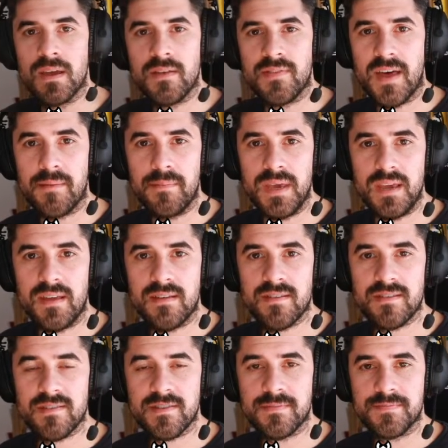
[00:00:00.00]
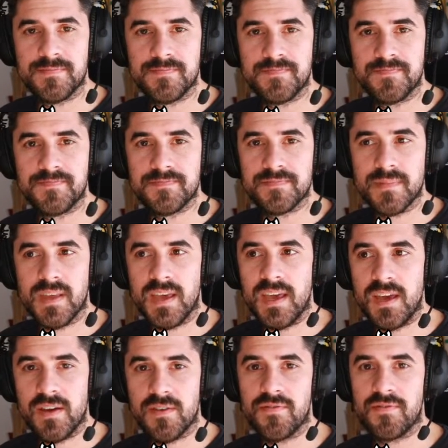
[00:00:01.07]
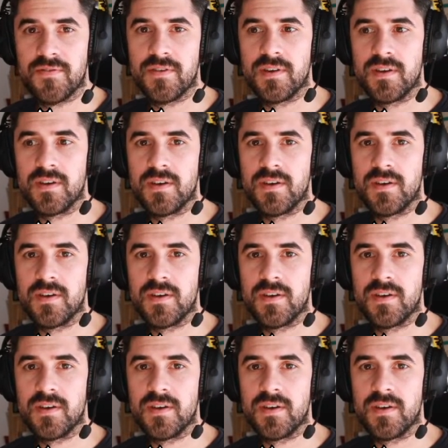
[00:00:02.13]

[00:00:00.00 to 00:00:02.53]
That means if